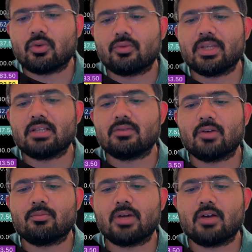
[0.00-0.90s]
weeks we
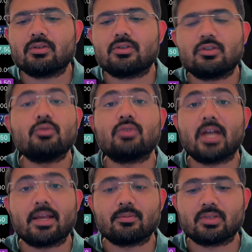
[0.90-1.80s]
have bounced two
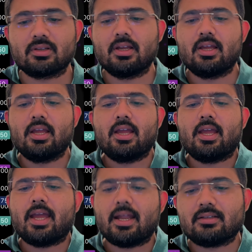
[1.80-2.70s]
times.
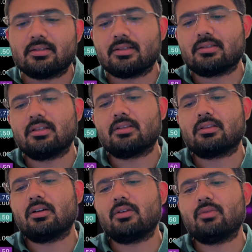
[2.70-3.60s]
and this is the
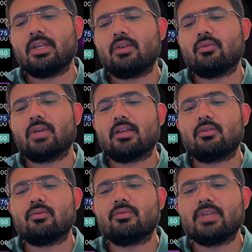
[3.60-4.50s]
third week
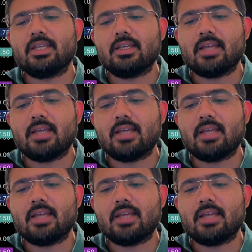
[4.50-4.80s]
where we